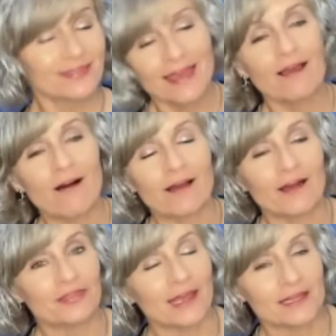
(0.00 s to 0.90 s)
They all
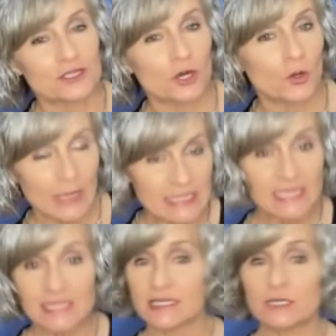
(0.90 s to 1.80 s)
got the answer correct
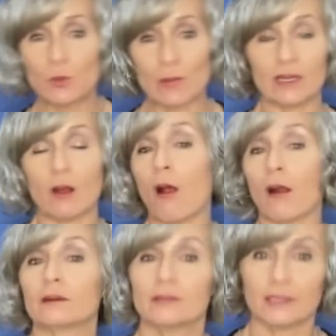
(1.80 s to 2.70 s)
because these women
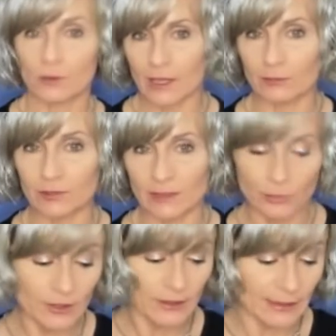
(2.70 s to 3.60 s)
are incredibly
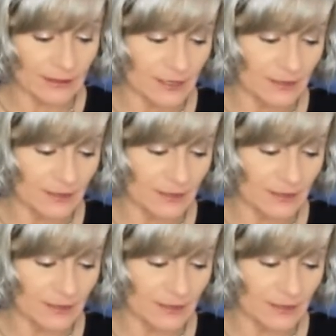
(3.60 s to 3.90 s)
brilliant.